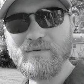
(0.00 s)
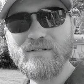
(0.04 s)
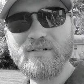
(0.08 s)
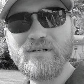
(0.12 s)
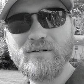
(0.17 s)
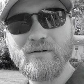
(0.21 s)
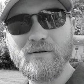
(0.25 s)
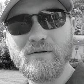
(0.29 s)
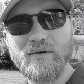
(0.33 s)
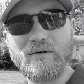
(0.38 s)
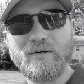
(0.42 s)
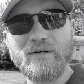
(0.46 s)

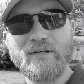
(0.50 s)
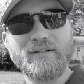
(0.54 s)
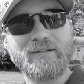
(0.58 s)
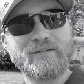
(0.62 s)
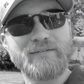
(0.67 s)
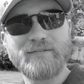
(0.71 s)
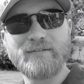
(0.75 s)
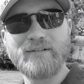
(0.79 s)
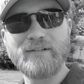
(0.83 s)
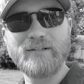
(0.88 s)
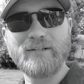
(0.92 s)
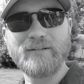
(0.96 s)
still learning,
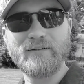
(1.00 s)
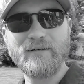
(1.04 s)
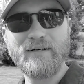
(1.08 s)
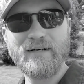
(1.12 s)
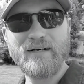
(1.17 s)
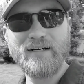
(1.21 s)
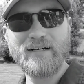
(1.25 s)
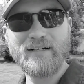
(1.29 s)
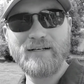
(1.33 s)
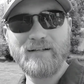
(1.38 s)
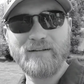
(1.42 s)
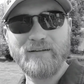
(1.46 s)

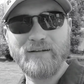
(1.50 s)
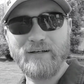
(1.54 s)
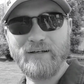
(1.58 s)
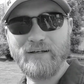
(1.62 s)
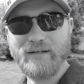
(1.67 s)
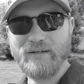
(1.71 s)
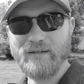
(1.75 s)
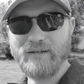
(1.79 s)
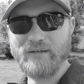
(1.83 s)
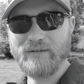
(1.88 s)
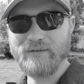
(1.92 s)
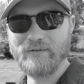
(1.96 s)

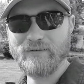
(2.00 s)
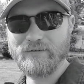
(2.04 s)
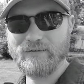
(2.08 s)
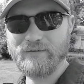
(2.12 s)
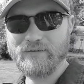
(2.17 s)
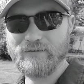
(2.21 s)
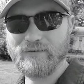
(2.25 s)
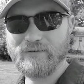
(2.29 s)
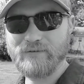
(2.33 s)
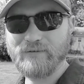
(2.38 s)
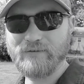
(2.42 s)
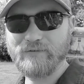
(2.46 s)
that
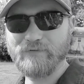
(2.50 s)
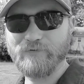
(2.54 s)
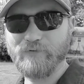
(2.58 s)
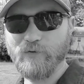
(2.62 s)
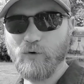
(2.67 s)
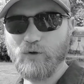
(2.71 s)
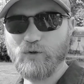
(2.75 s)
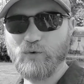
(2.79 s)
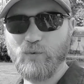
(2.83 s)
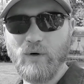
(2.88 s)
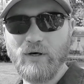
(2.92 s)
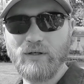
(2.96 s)

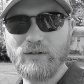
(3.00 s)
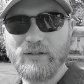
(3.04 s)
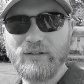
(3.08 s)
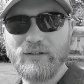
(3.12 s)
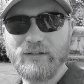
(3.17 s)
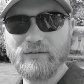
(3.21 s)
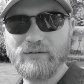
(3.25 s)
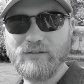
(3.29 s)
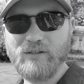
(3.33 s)
forge welding,